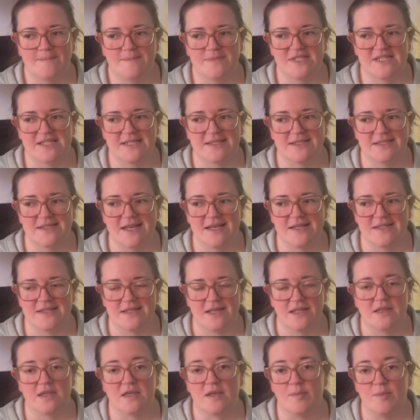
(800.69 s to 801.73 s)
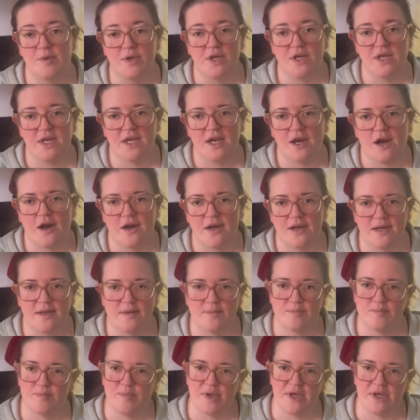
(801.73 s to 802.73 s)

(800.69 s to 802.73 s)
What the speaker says: success at the community garden,